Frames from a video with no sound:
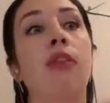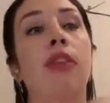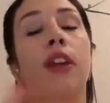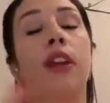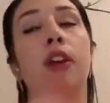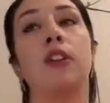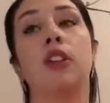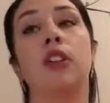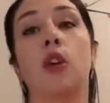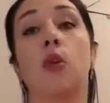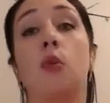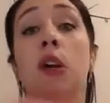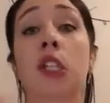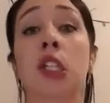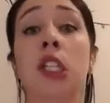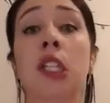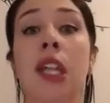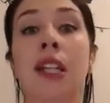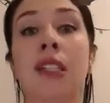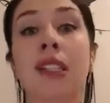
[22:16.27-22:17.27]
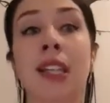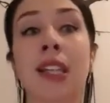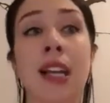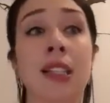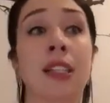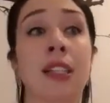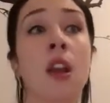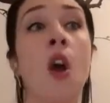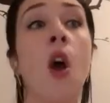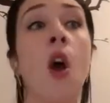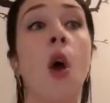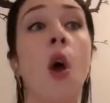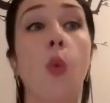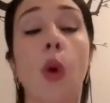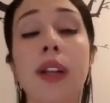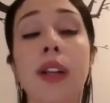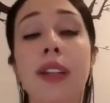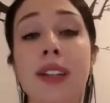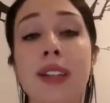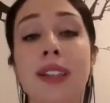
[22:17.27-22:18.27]
there is a question that says,
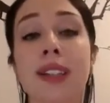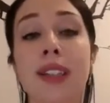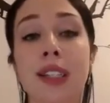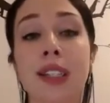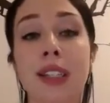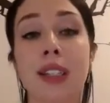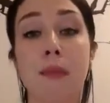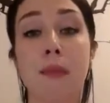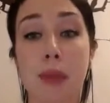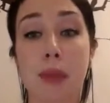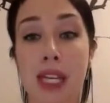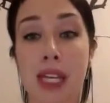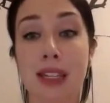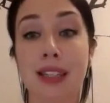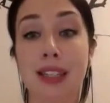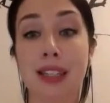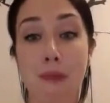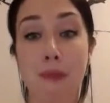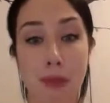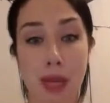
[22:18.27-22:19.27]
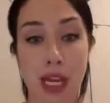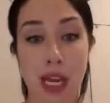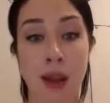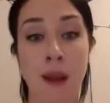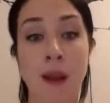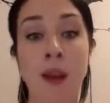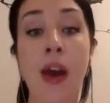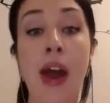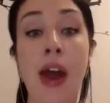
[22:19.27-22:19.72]
what does this mean to me?